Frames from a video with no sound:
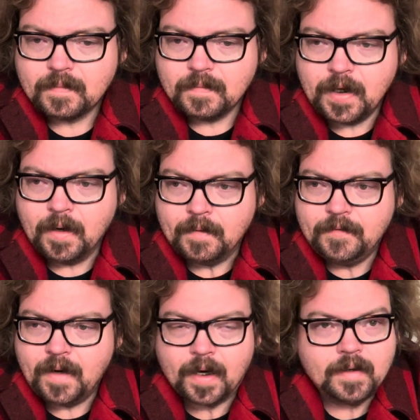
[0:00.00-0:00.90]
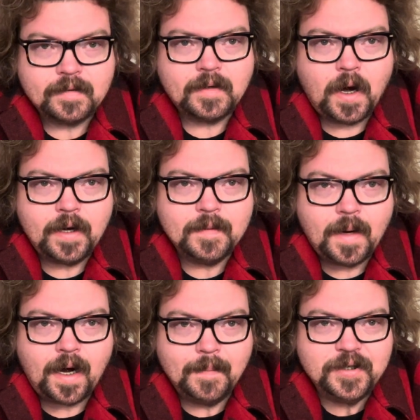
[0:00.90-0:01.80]
you know, fuck, call your
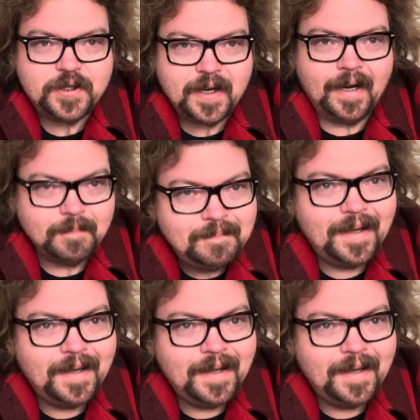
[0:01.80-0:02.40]
mom and shit.